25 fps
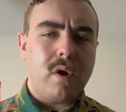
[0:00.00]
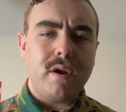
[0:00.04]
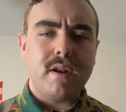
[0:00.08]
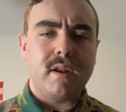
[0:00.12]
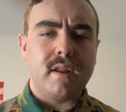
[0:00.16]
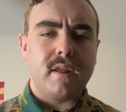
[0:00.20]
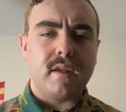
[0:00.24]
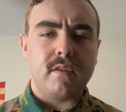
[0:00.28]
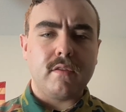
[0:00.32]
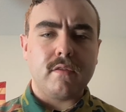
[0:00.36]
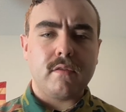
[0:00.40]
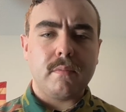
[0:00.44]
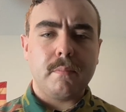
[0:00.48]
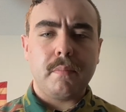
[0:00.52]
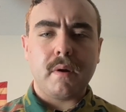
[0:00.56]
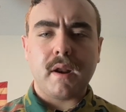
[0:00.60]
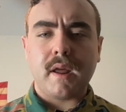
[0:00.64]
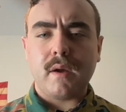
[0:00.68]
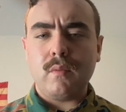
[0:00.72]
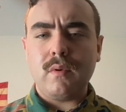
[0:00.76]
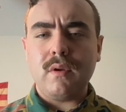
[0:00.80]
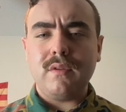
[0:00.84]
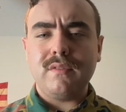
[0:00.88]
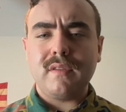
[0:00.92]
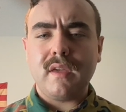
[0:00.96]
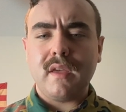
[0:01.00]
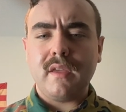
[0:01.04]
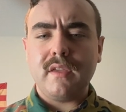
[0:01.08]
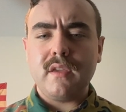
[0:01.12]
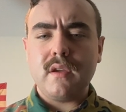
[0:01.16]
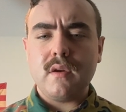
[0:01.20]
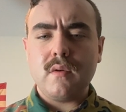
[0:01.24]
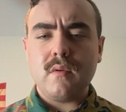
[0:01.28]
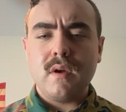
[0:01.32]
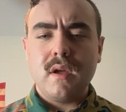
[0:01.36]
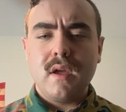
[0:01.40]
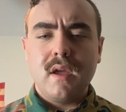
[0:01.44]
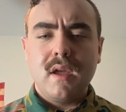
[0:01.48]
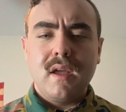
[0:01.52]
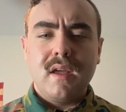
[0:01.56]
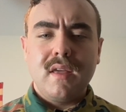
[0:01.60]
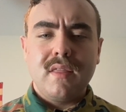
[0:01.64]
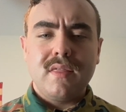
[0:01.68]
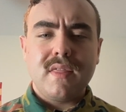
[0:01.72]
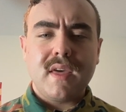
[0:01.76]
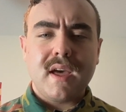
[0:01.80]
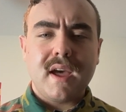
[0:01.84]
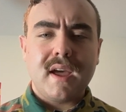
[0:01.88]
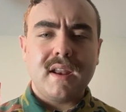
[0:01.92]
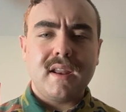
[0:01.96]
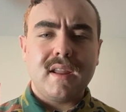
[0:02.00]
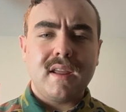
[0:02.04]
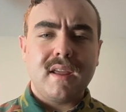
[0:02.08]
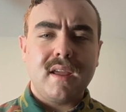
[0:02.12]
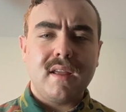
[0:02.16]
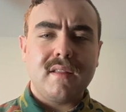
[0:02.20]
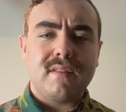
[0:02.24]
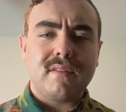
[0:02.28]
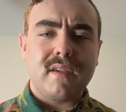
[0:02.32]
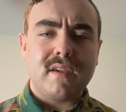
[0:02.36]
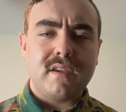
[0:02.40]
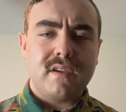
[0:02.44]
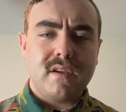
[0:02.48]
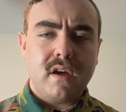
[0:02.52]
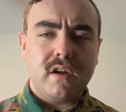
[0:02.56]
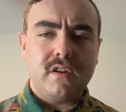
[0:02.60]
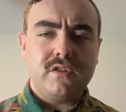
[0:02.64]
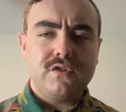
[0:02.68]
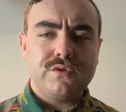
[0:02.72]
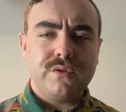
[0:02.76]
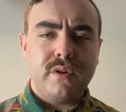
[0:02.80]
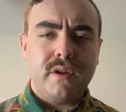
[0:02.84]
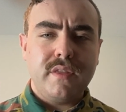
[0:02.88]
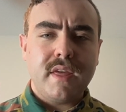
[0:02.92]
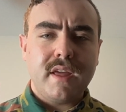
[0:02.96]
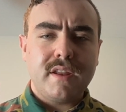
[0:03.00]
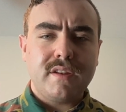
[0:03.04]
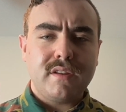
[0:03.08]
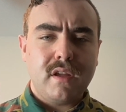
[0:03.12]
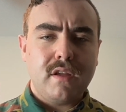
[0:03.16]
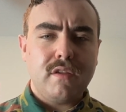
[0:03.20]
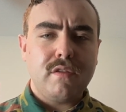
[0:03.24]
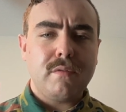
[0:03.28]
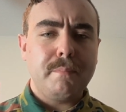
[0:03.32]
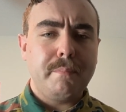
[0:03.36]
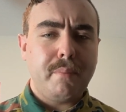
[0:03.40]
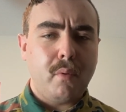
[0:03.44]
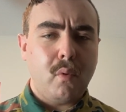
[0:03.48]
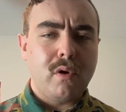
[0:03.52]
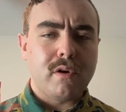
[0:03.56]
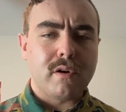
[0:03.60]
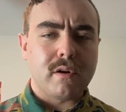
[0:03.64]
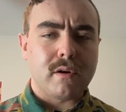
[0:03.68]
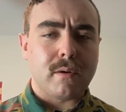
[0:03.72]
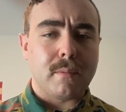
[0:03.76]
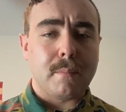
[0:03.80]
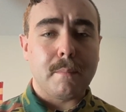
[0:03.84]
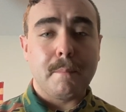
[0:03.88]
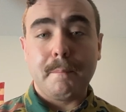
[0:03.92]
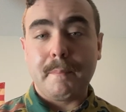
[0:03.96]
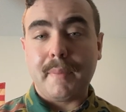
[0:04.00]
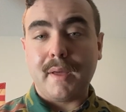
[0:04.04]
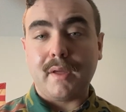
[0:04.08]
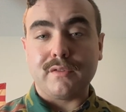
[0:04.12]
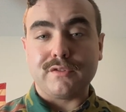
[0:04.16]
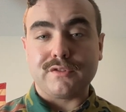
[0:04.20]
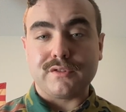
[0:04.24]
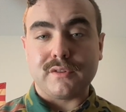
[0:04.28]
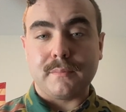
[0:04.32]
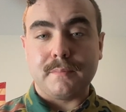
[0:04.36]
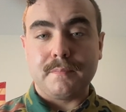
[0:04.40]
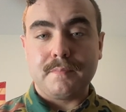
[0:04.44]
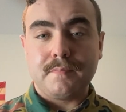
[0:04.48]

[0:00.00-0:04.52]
it is, but I will tell you that it's a country that does border Belgium.